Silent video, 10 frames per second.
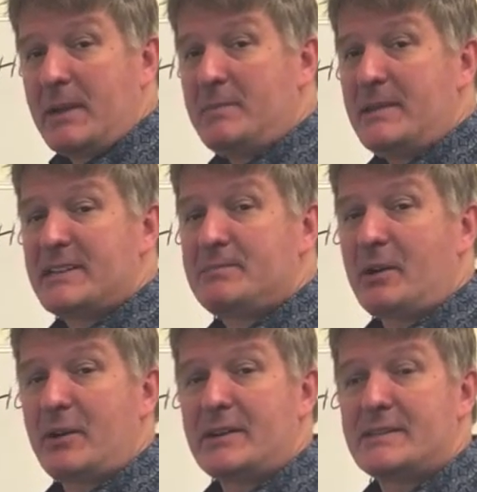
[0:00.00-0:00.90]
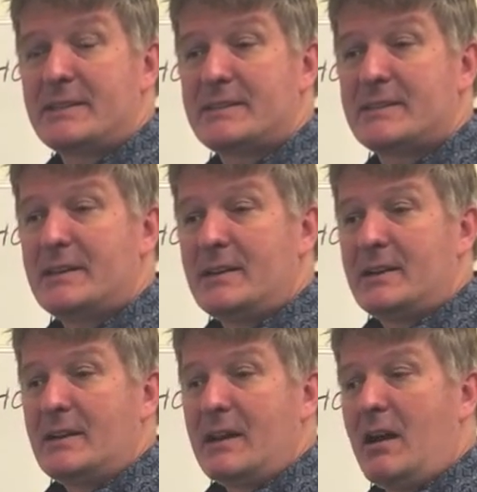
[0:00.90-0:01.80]
Maybe the experience is,
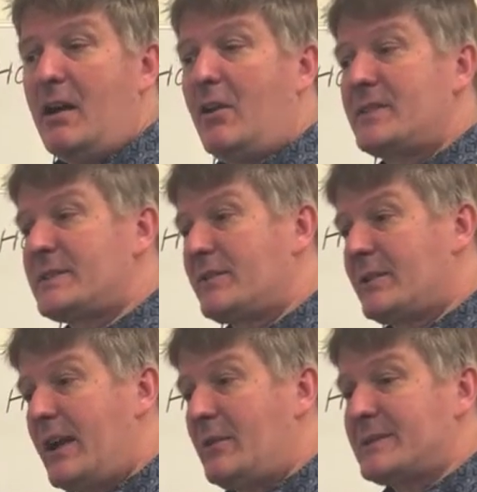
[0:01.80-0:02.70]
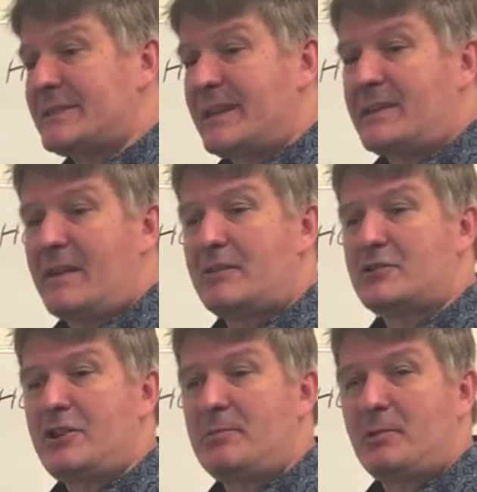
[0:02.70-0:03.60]
oh, this other guy was $10
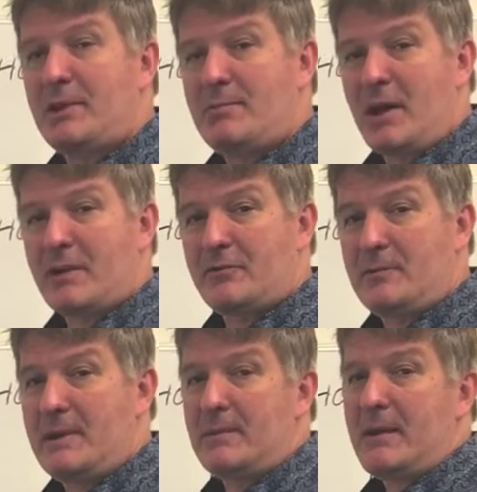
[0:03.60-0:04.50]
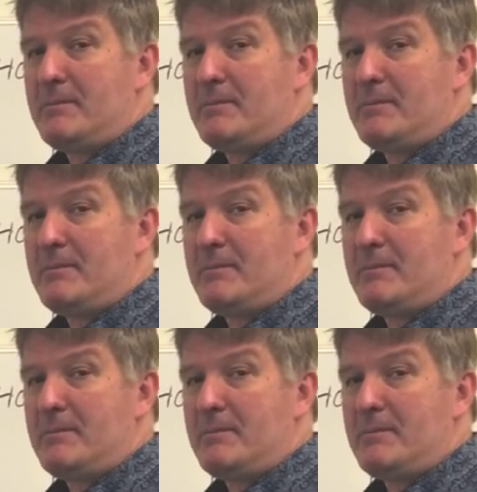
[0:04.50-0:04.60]
cheaper and they bought it from him.